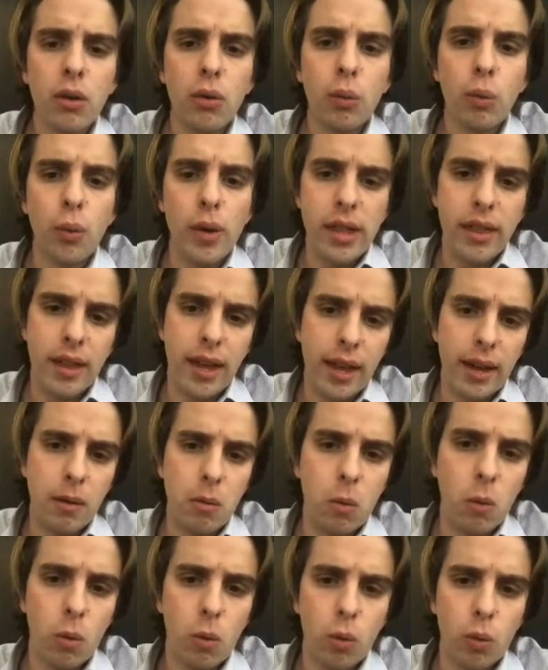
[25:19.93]
We
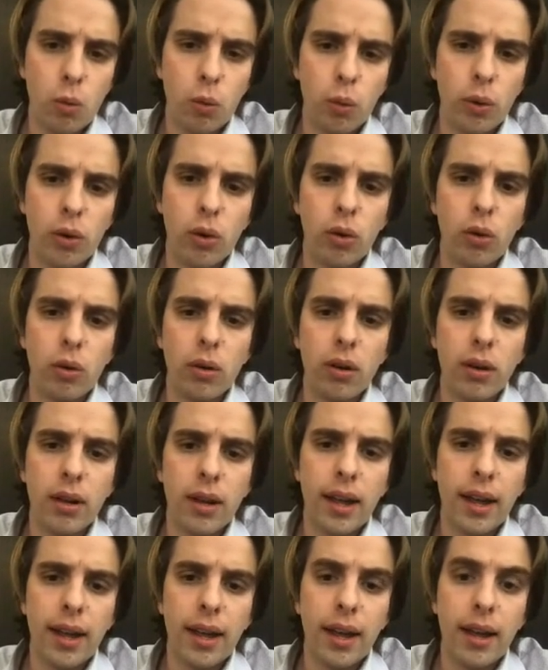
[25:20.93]
then will
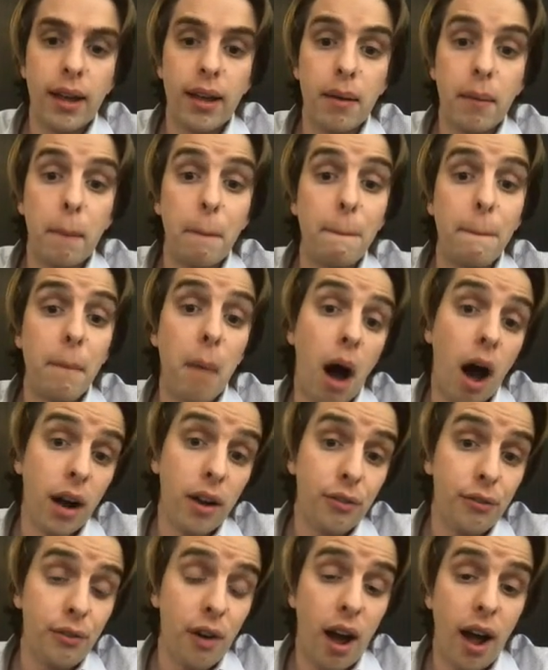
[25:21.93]

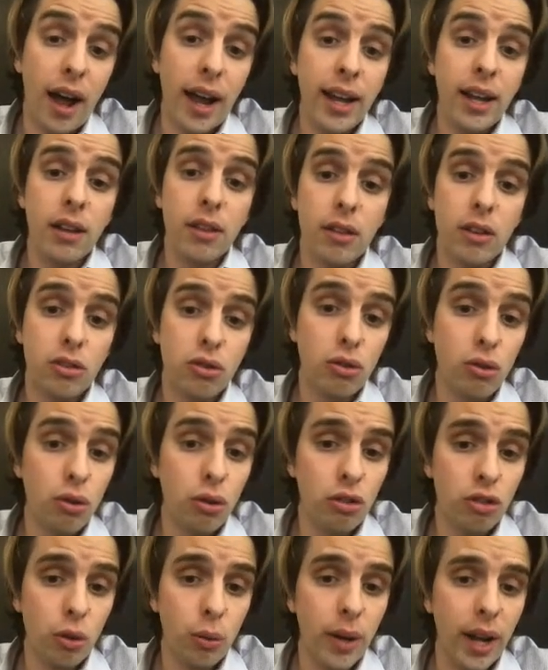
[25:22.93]
modify the tooth
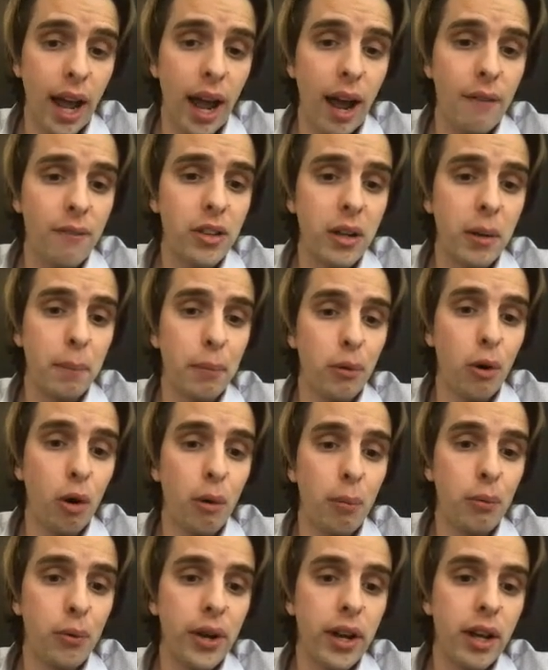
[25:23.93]
so we have the
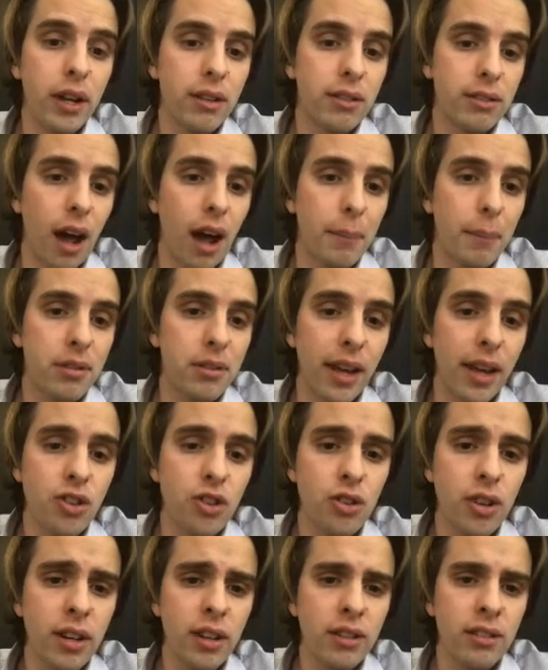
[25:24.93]
appropriate stop
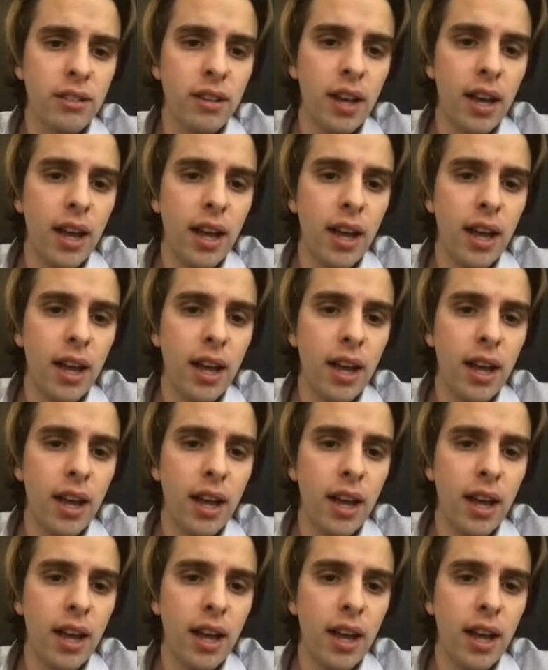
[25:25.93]
centrics.